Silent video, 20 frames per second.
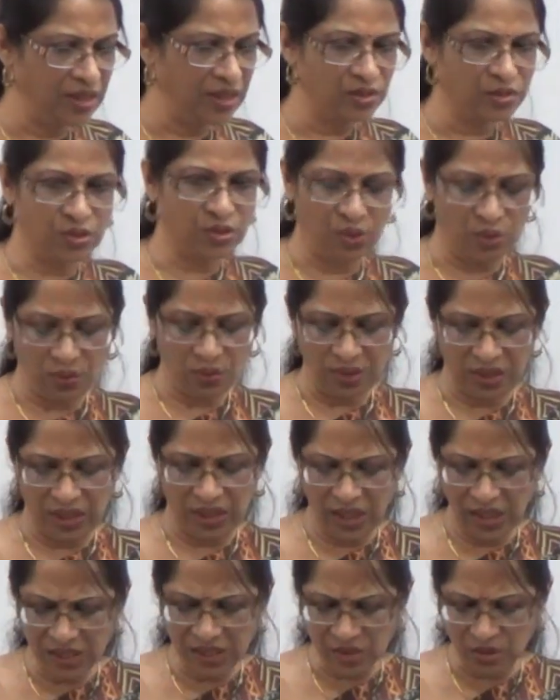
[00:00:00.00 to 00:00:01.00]
So,
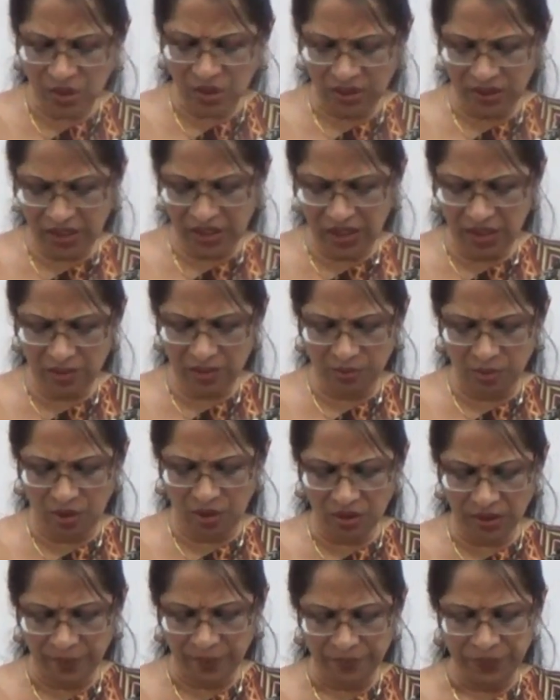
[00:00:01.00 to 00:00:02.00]
he is talking here
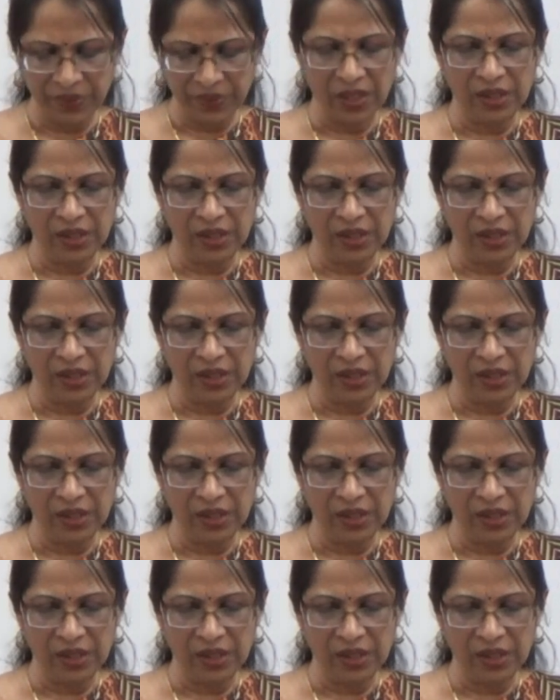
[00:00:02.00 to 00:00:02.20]
about